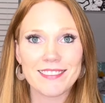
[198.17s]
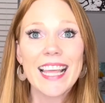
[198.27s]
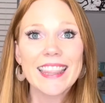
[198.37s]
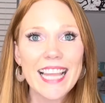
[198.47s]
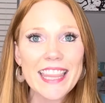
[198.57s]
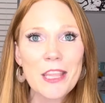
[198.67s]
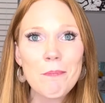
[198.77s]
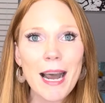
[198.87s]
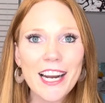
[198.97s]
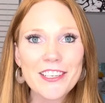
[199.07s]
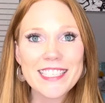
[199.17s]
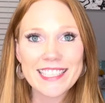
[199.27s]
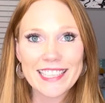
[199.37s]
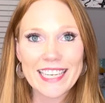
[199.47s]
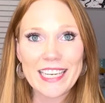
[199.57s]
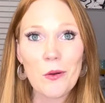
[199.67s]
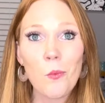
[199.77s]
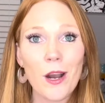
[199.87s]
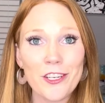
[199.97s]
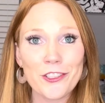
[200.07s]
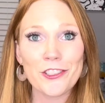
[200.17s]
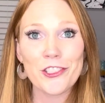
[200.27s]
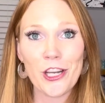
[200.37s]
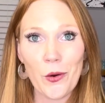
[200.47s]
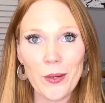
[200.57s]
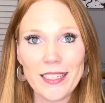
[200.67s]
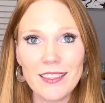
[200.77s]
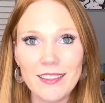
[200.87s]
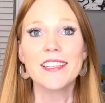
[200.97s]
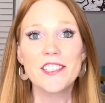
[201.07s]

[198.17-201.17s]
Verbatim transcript: Let the buyers lead while you're showing.